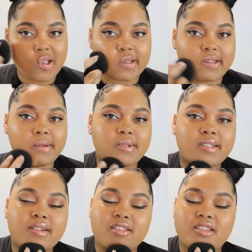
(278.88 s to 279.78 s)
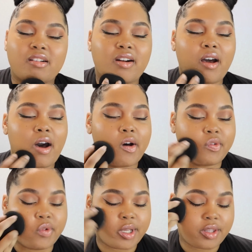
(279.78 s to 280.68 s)
So I'm just going to start
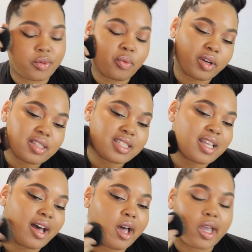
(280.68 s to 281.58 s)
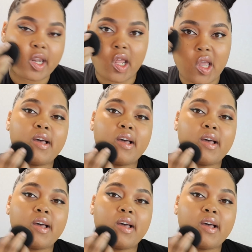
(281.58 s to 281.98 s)
off with one side.